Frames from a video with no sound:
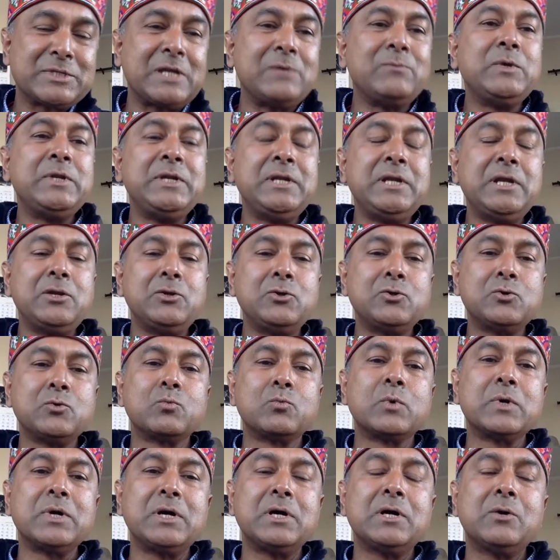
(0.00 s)
and we need to
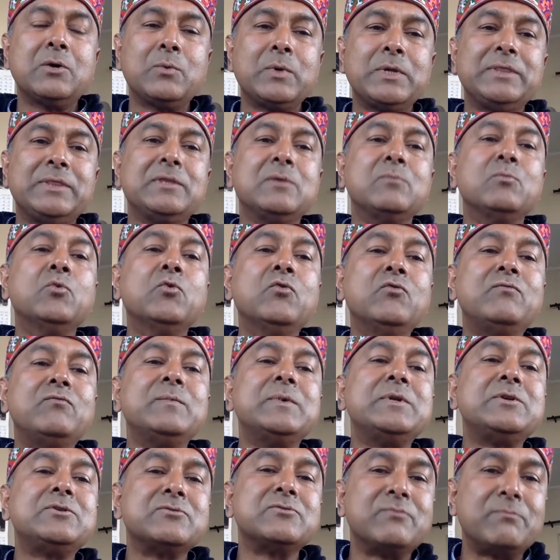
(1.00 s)
work with the
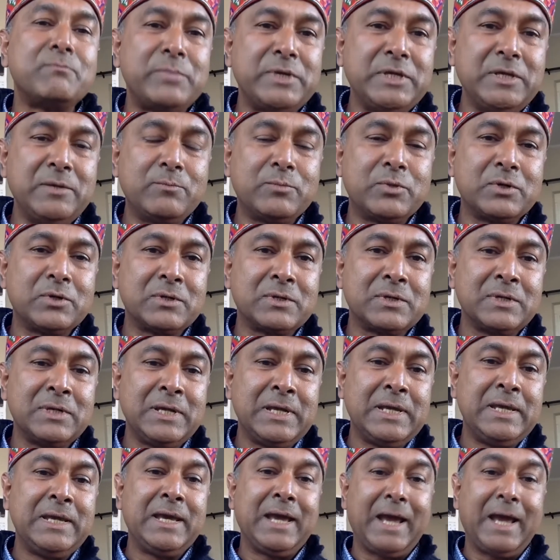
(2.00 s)
movement of people